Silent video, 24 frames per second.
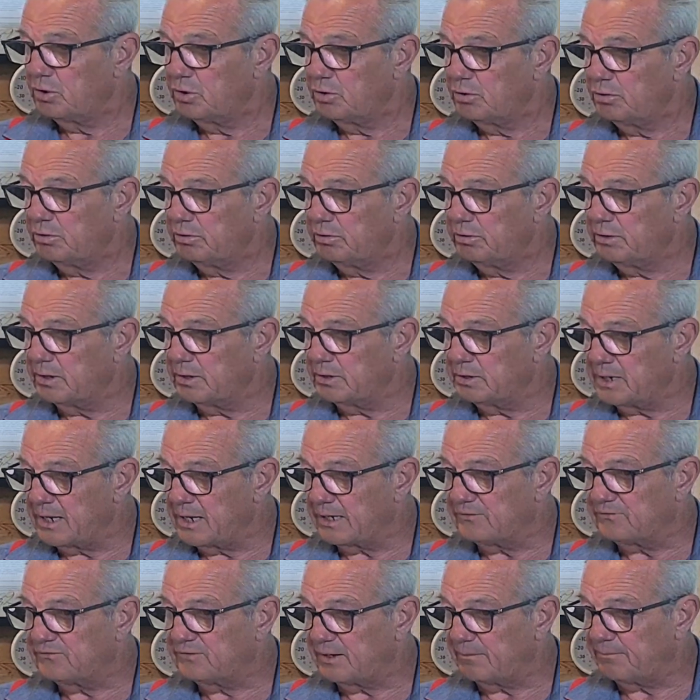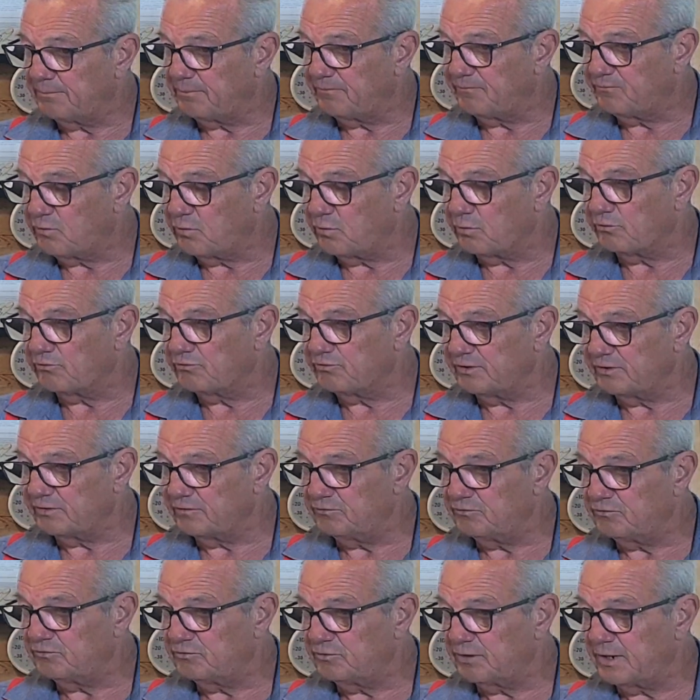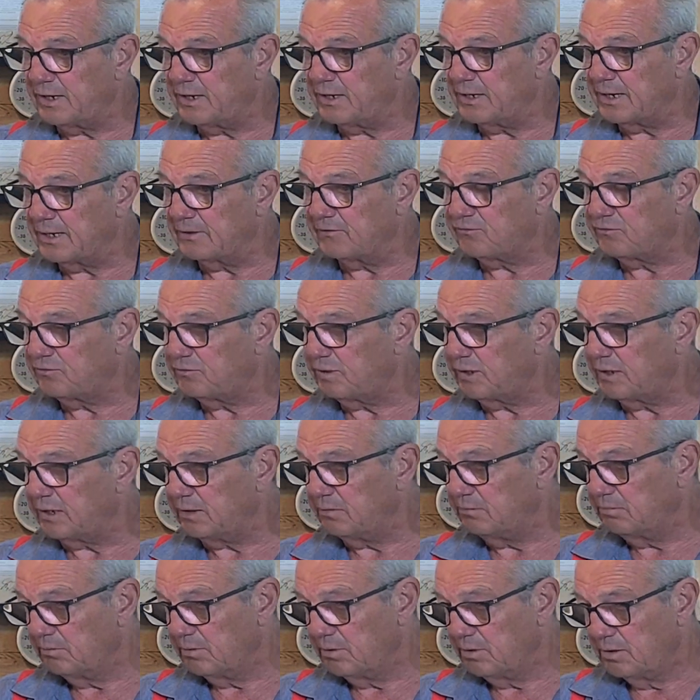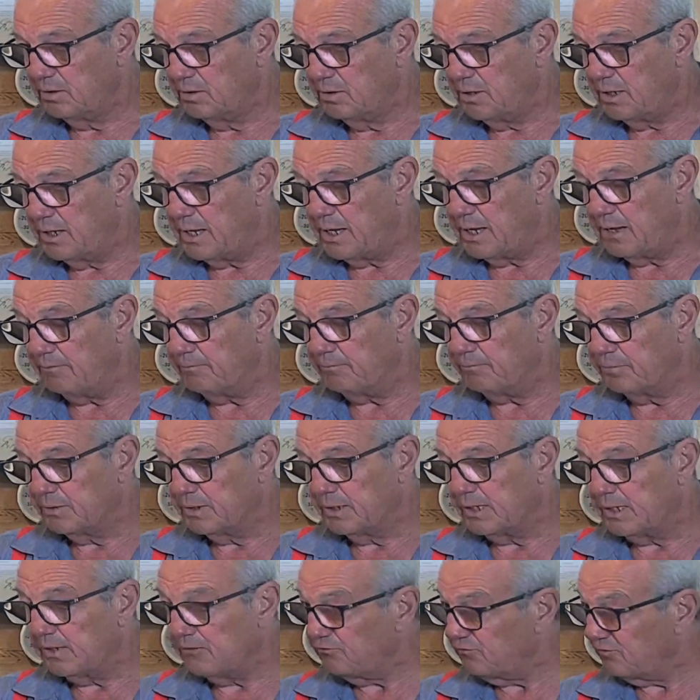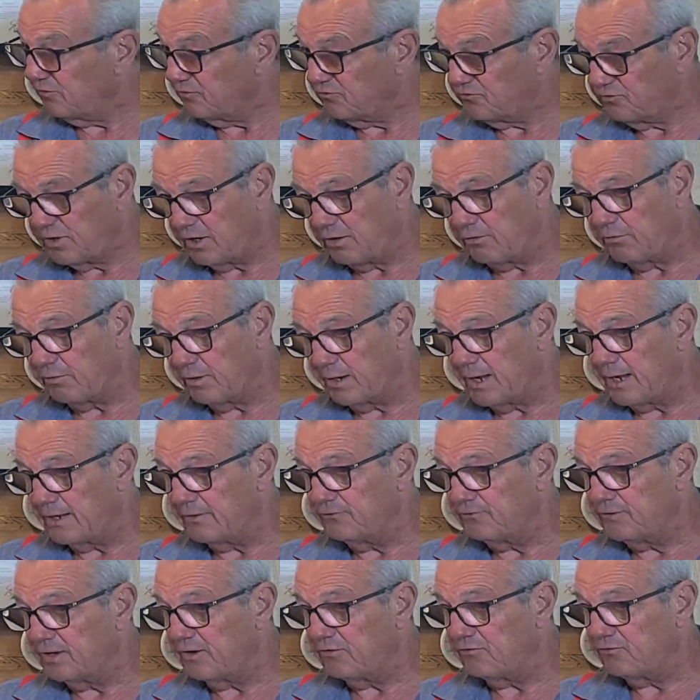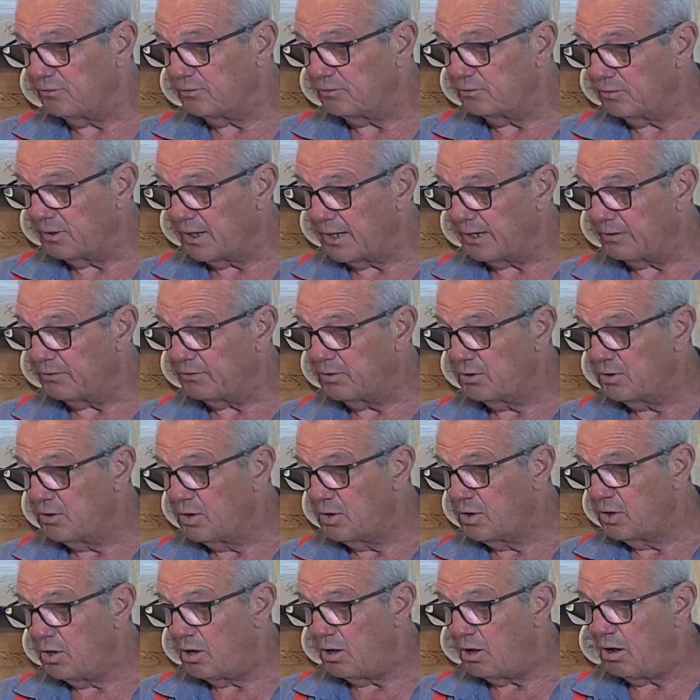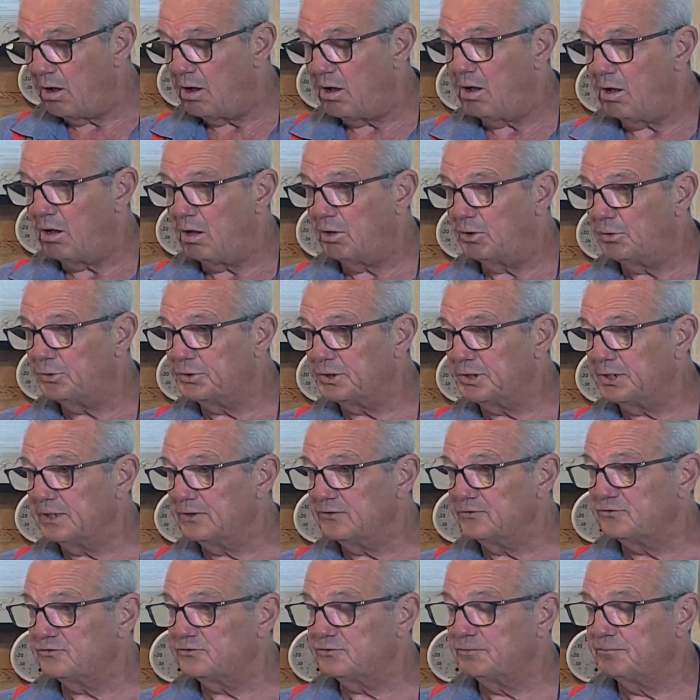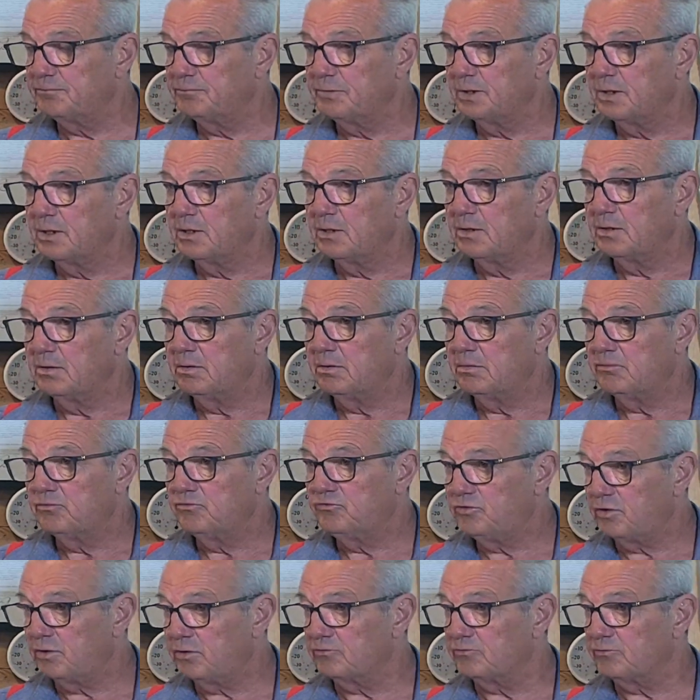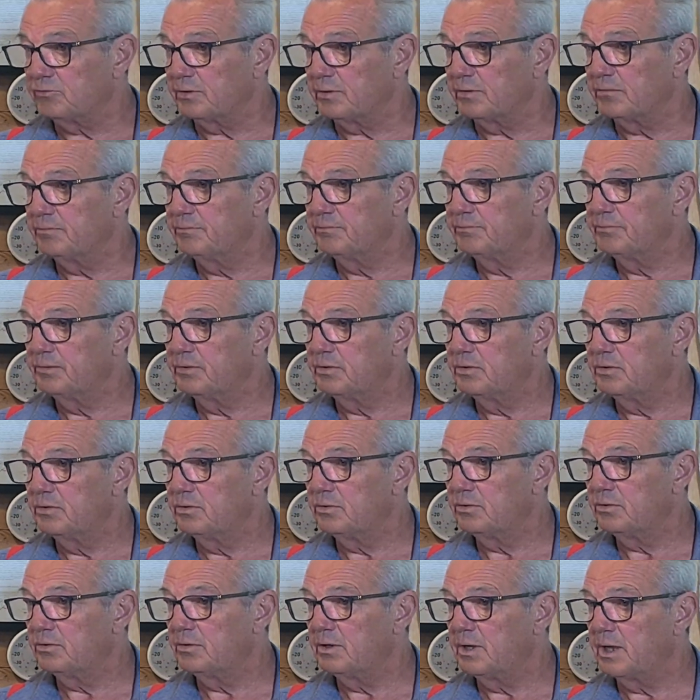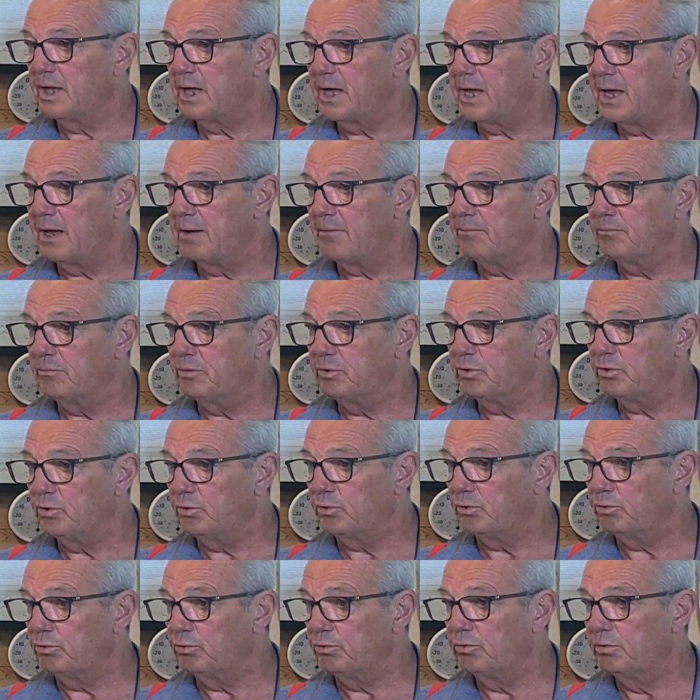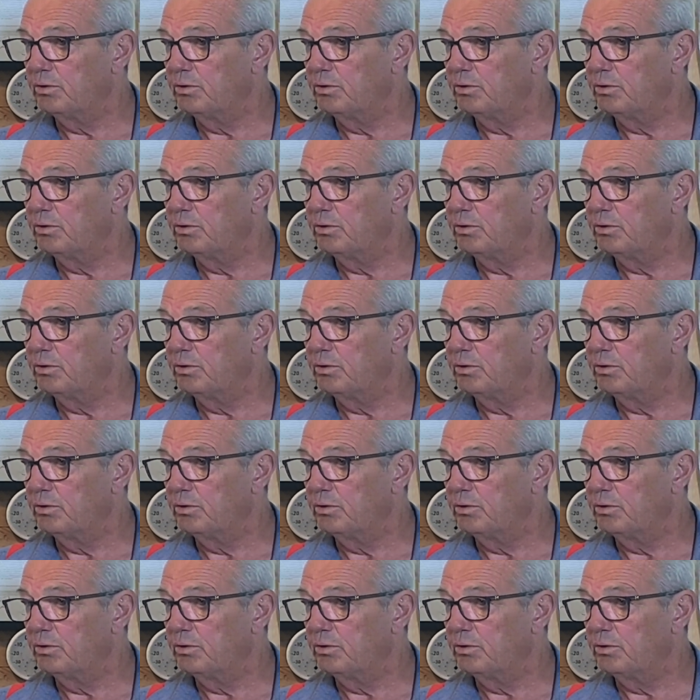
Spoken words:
the next step, of course, is the sterilization, that all these children who